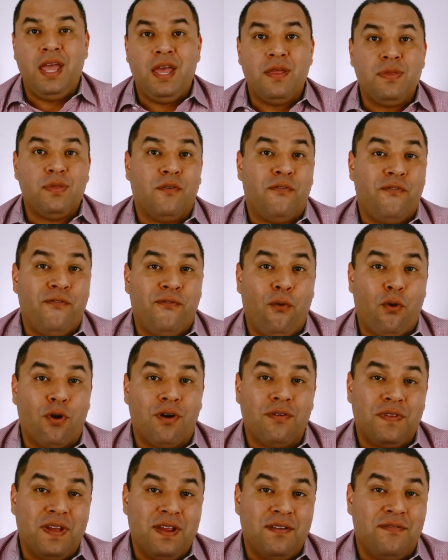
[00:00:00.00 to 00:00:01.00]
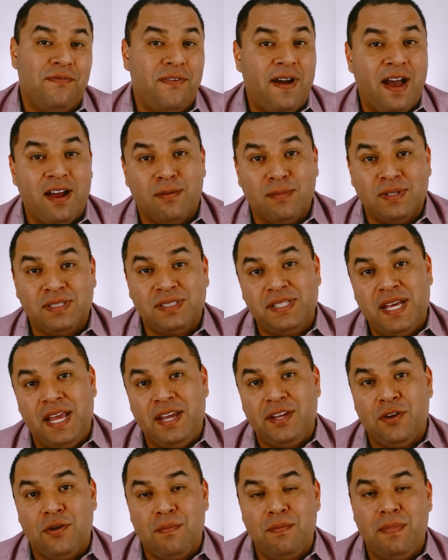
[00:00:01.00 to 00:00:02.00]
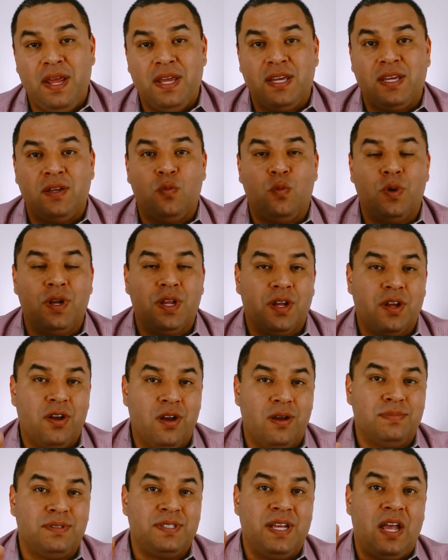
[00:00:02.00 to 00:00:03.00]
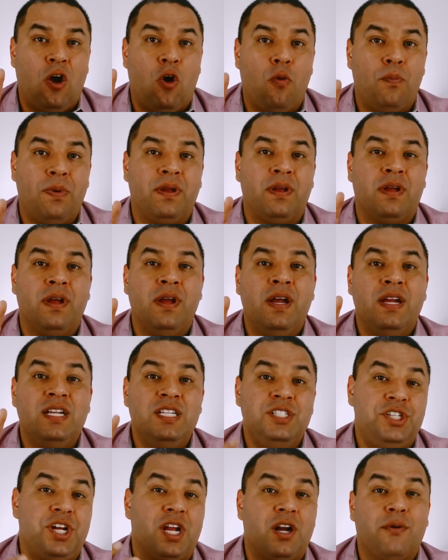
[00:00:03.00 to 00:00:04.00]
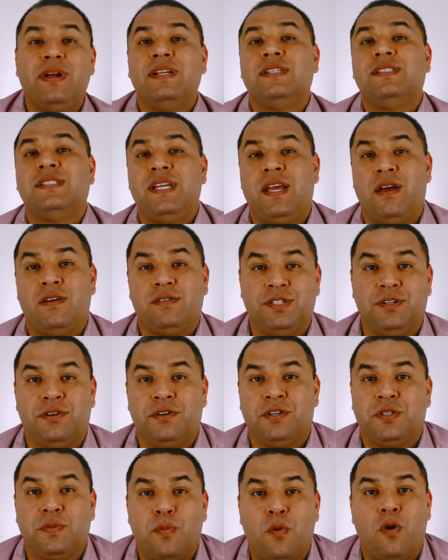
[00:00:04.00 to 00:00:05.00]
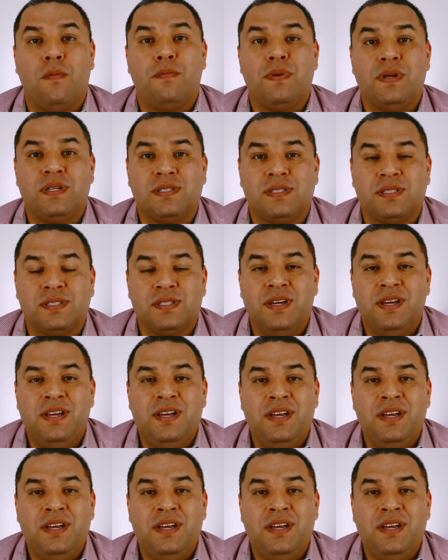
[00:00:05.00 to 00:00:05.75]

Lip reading: And the fourth and final mistake you're making when it comes to helping generate sales in your small business